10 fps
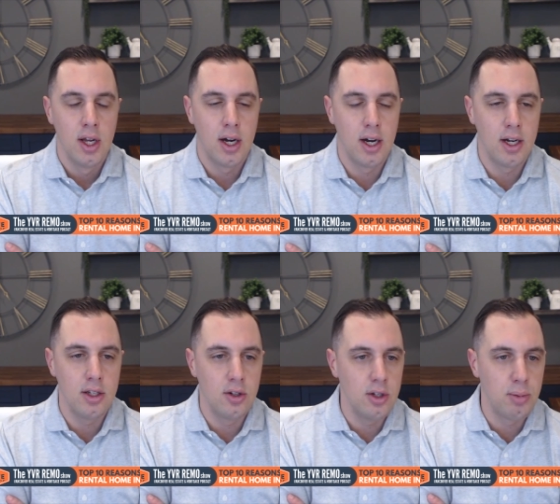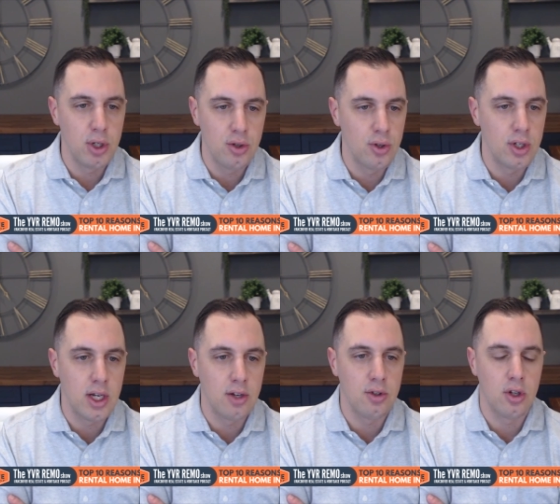You put
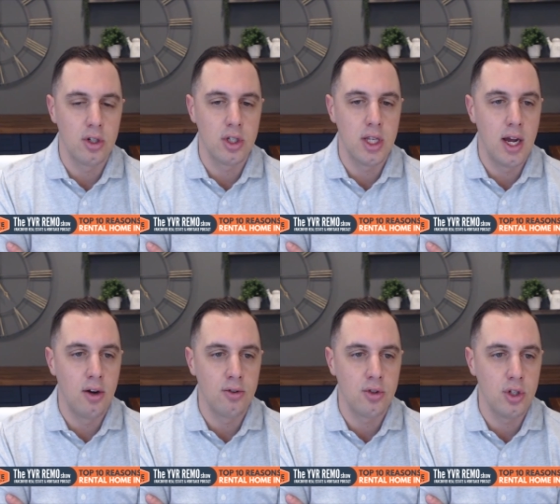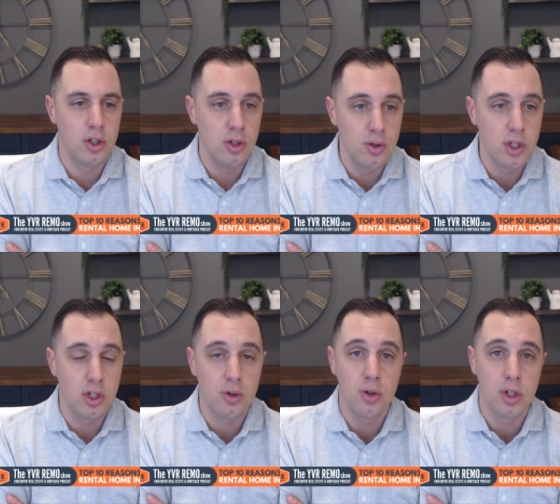$200,000 down, so you're using
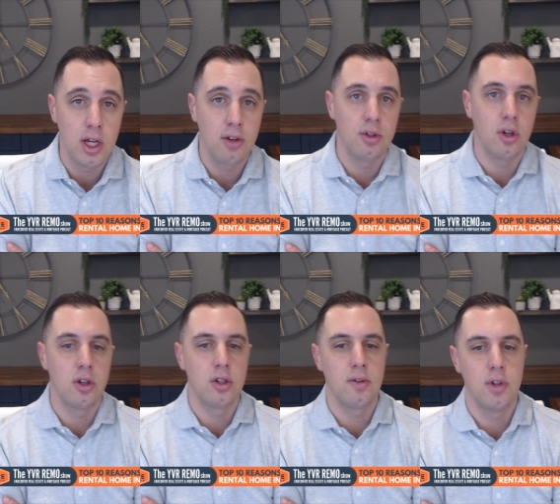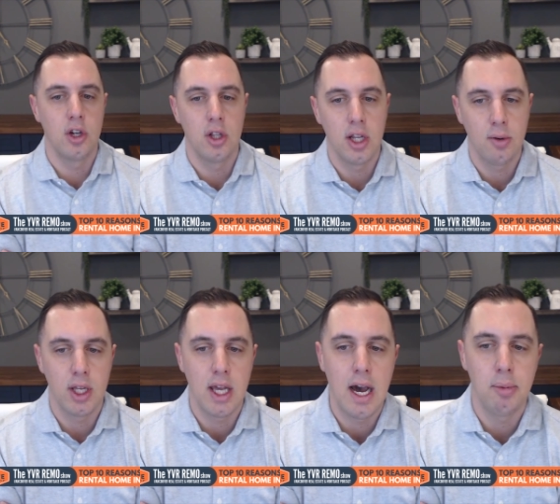$200,000 of your
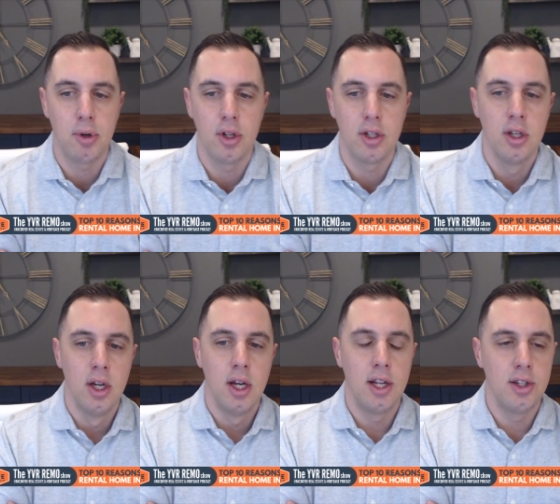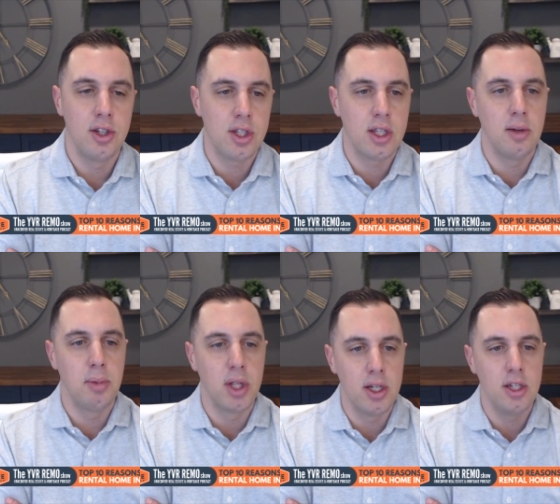liquid capital, and just the
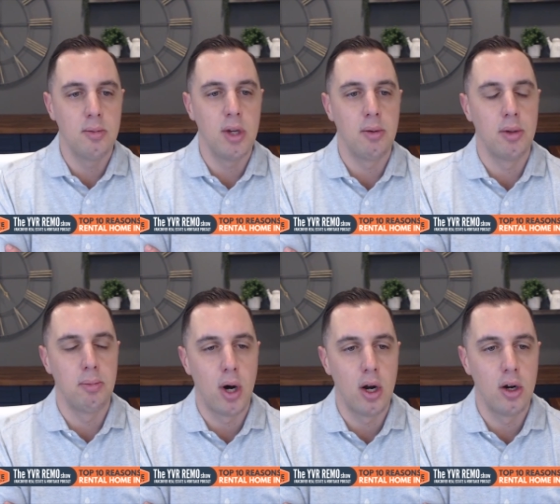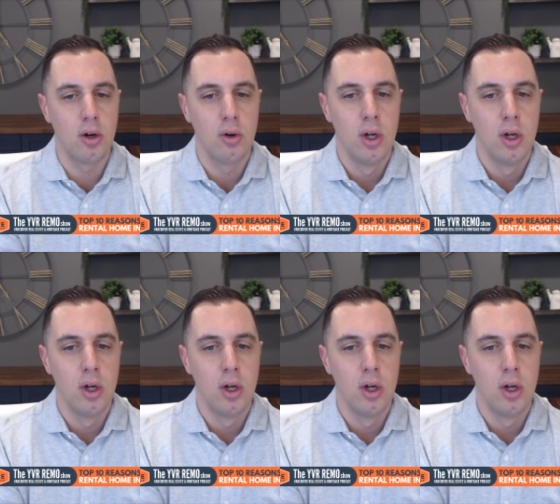ability to be able to borrow